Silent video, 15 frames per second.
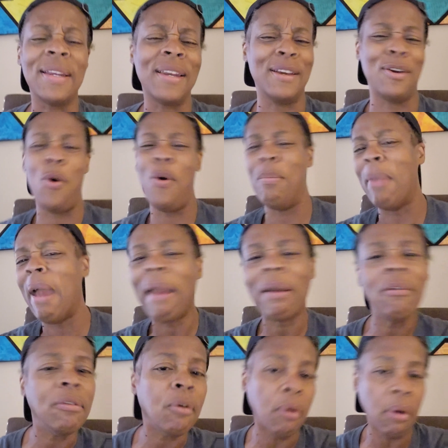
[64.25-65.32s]
and going back
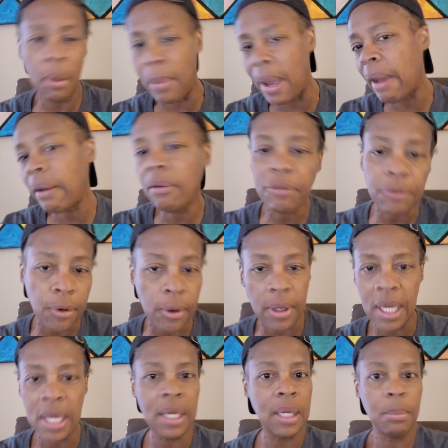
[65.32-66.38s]
and forth, back and forth.
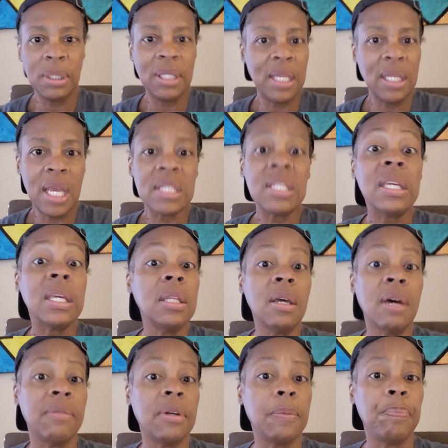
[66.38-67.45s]
But then that's the end
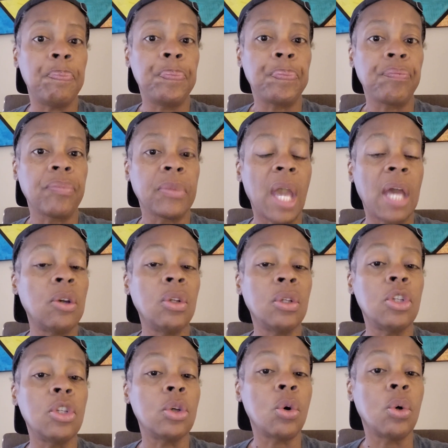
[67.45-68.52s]
of it. I
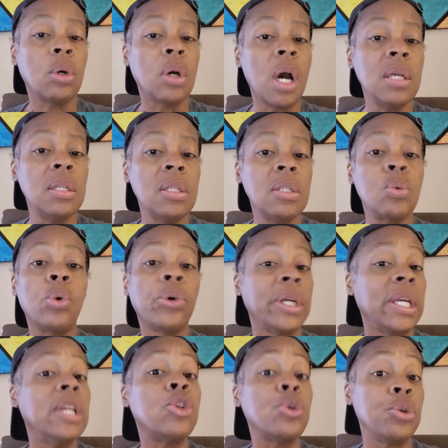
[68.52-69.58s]
don't. So guns were
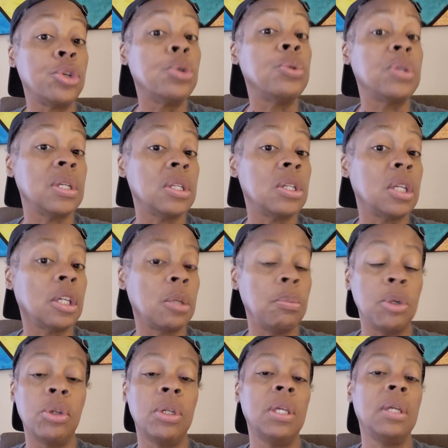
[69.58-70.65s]
introduced into the
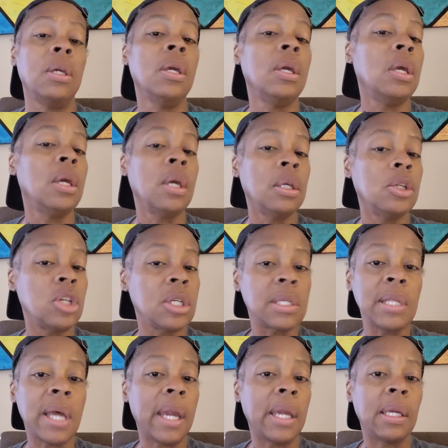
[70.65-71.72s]
community,
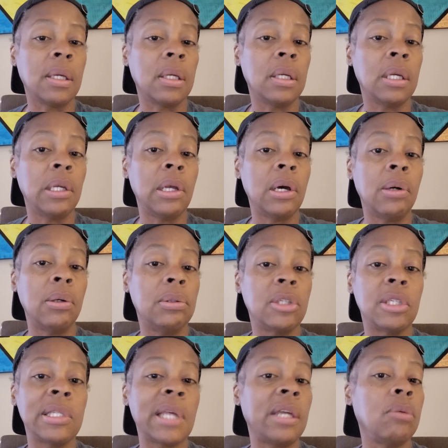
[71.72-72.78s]
just like you know,
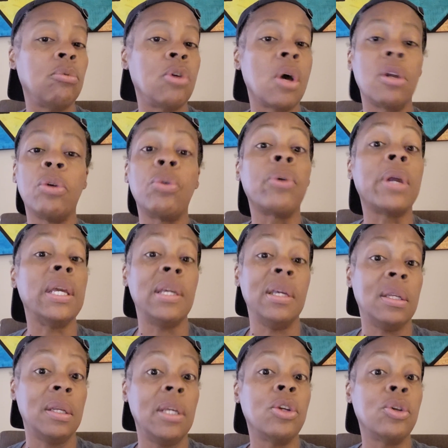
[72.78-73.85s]
just like Ronald
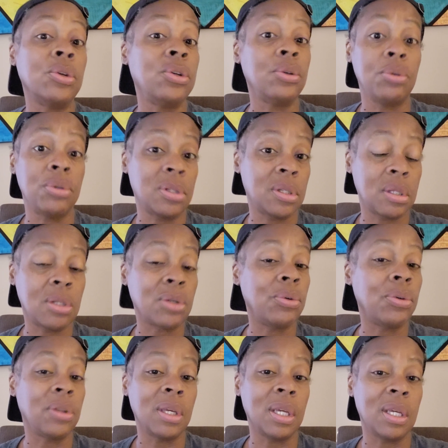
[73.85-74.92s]
Reagan introduced
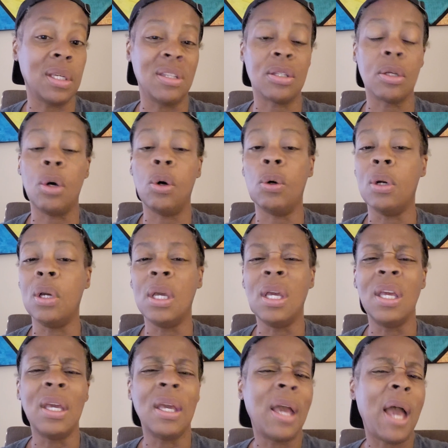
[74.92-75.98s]
certain things. So,
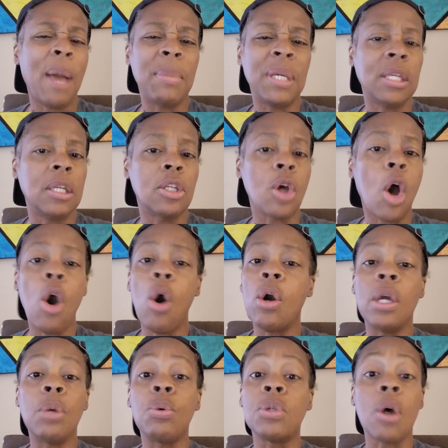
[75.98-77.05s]
I mean, it's all.
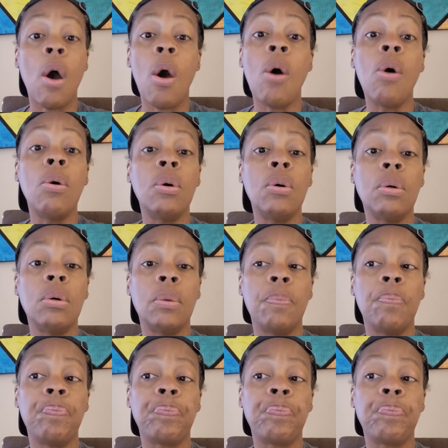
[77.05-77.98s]
It was all.